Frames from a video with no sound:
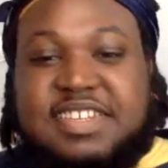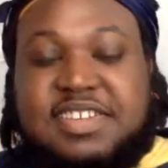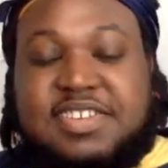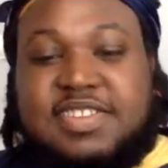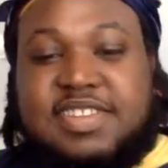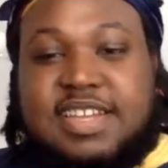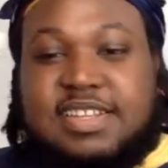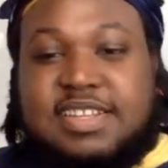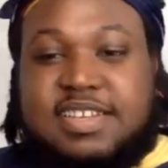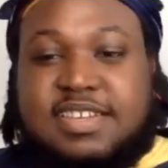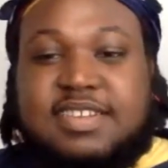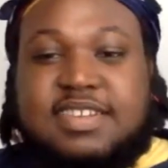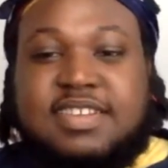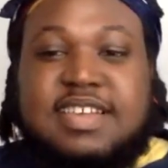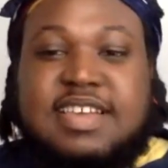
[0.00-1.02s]
thank you,
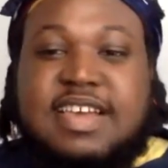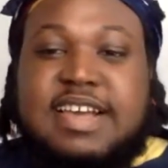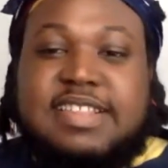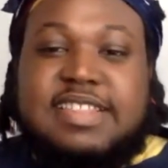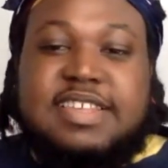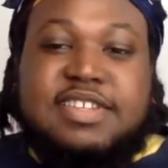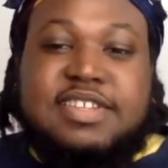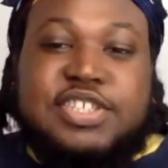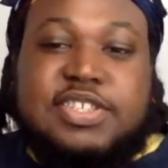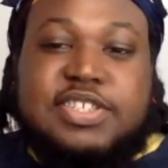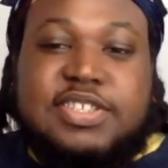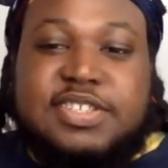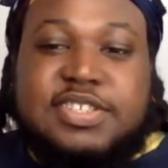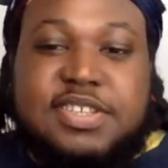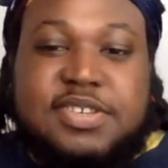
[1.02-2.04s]
Nadia. I think
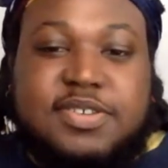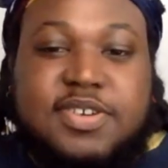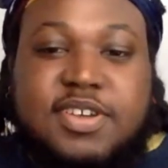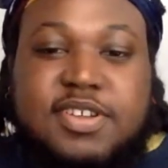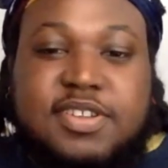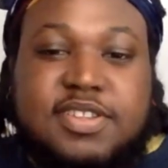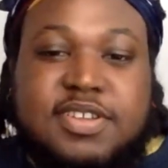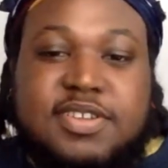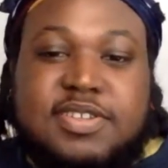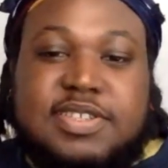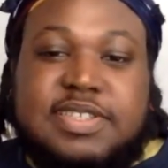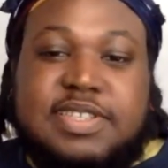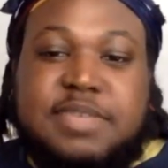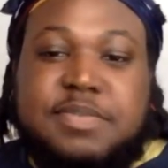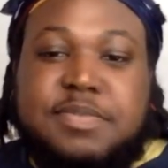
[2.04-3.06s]
just still on the
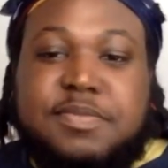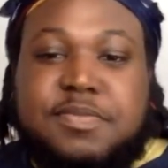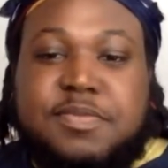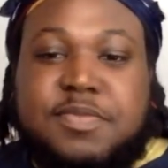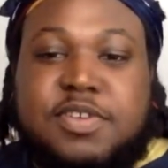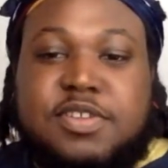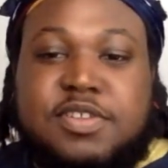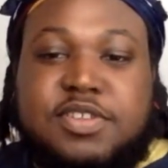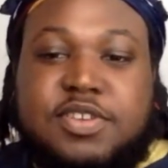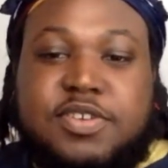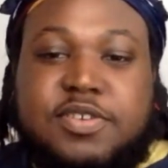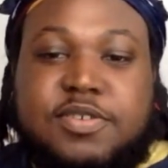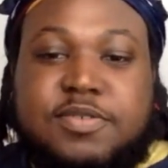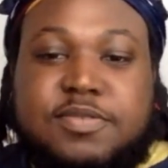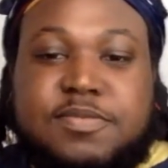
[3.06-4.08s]
same, you
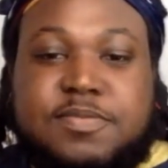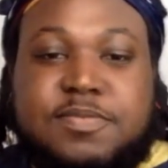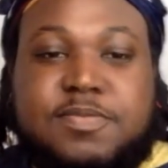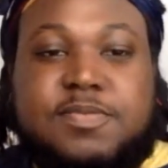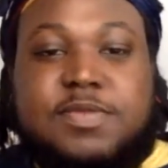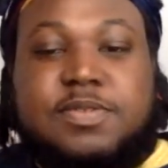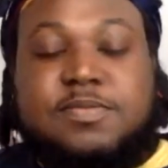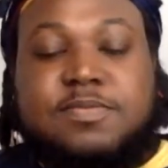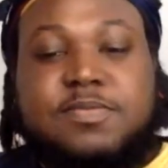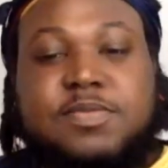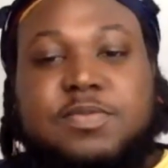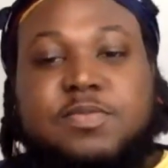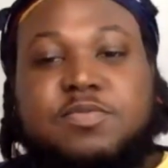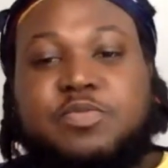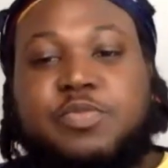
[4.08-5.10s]
know,
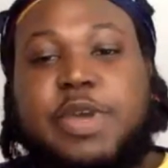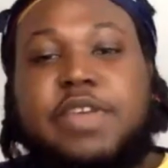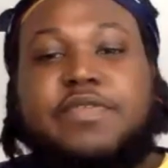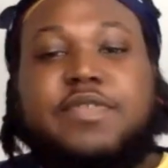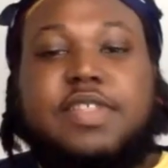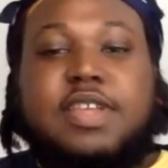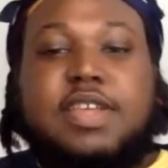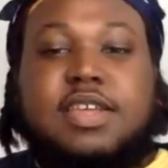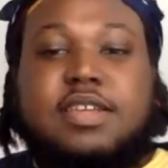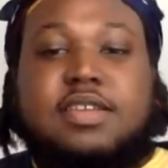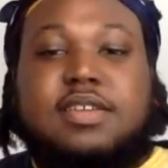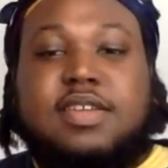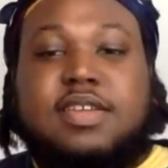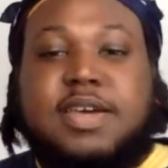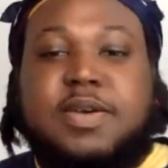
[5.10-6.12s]
wavelength,
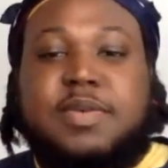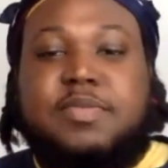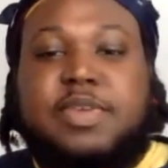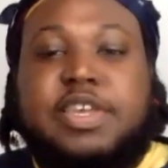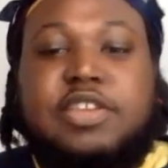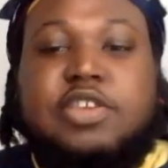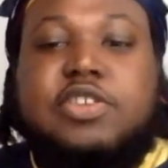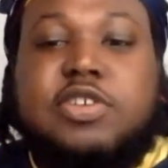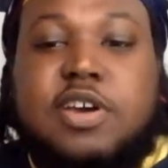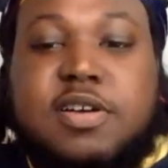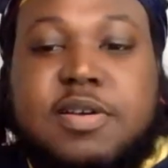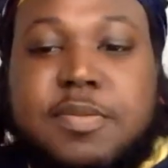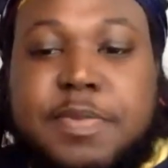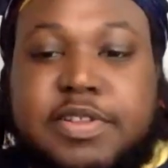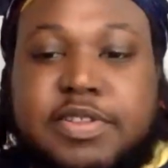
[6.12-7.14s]
can you
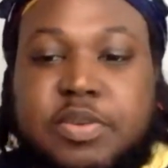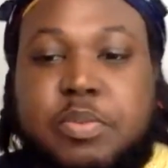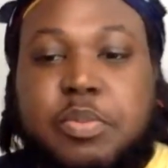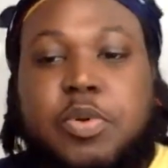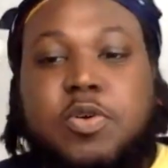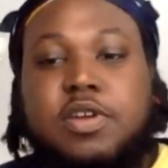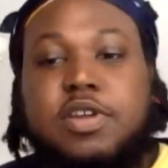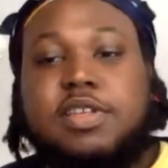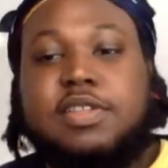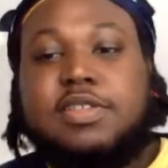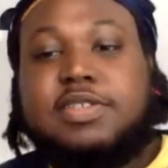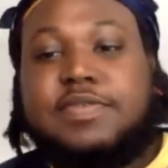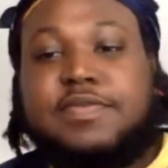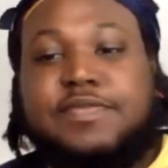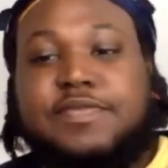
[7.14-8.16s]
talk about the
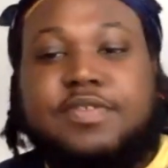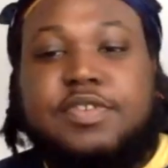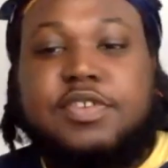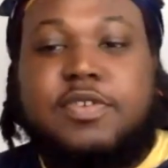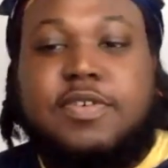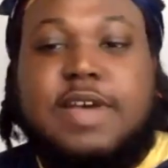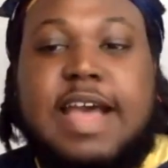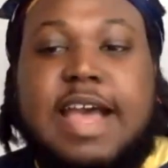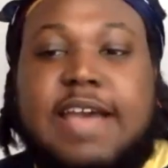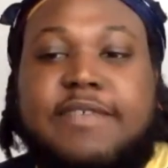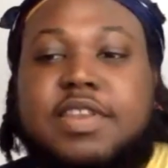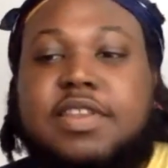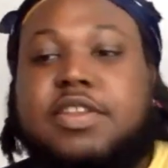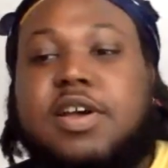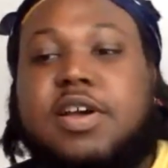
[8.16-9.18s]
importance of, you know,
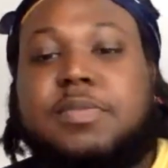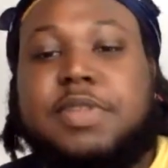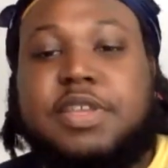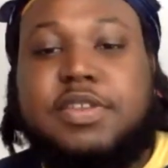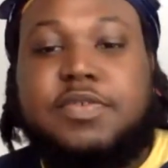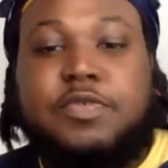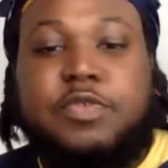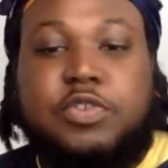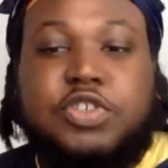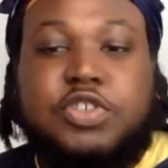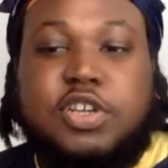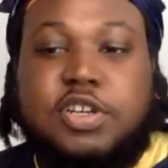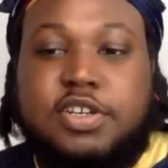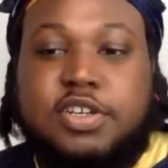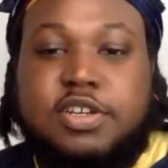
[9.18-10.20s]
having an updated food
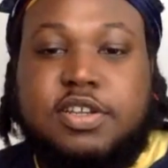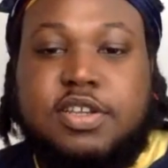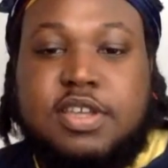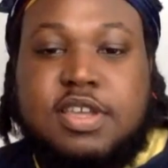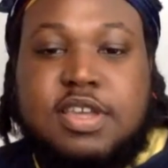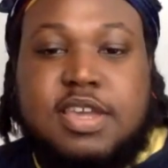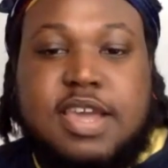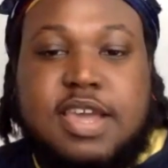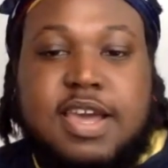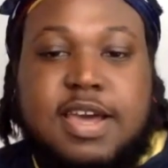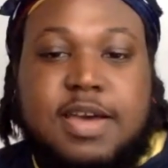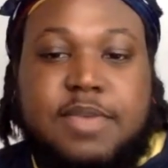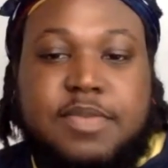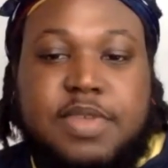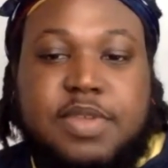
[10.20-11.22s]
charter
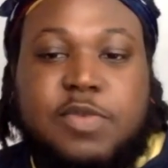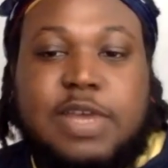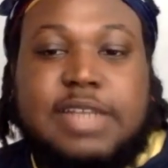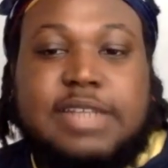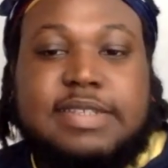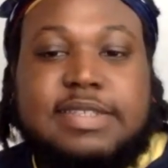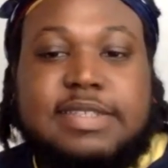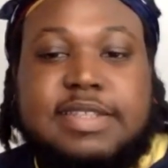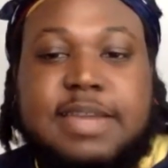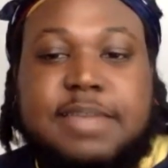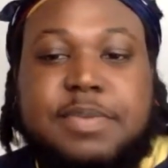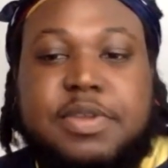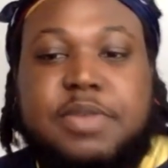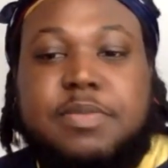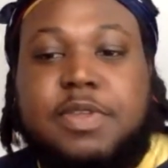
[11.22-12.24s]
and why this
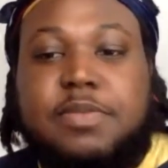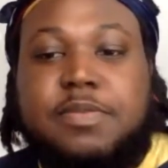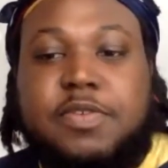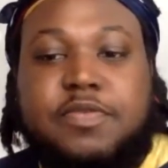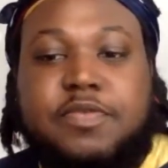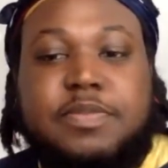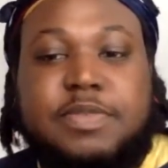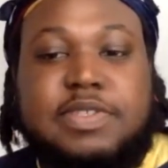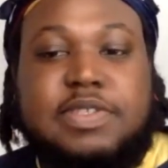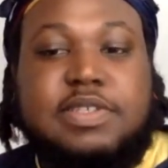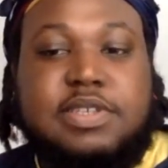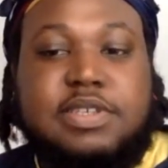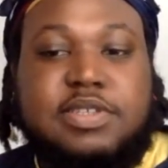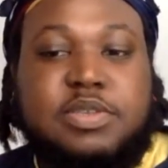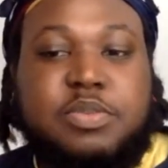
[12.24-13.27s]
type of commitment from the
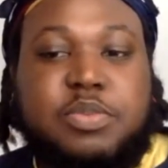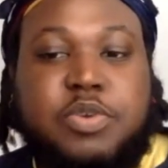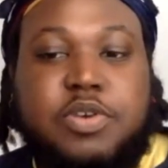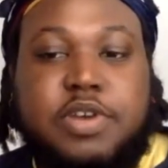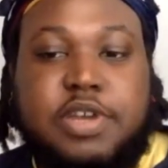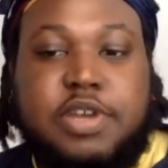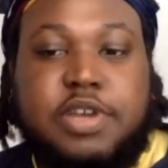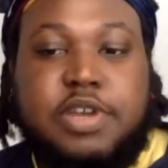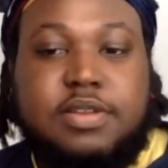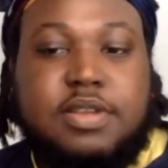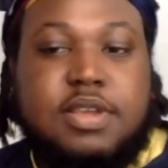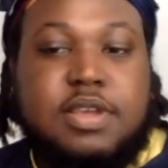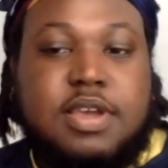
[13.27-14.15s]
city is important,